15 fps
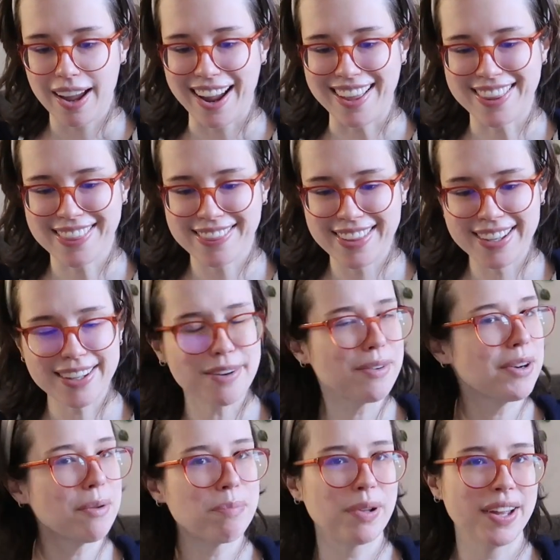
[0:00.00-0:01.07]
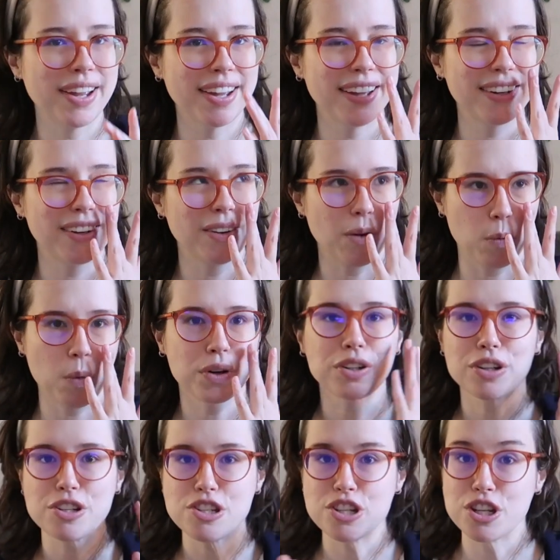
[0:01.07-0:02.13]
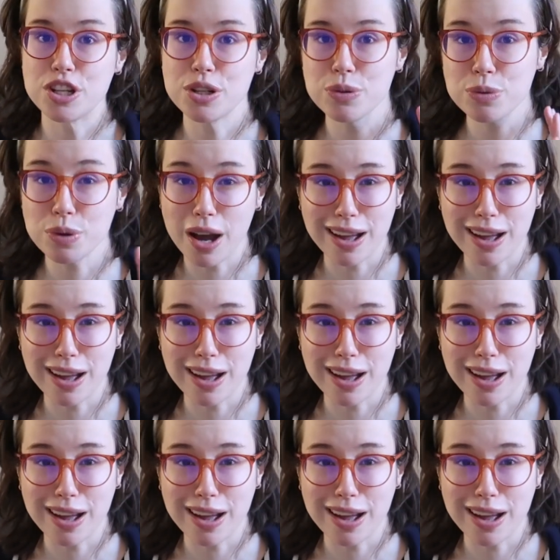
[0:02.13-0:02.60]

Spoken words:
I think I'm going to plan 1 or 2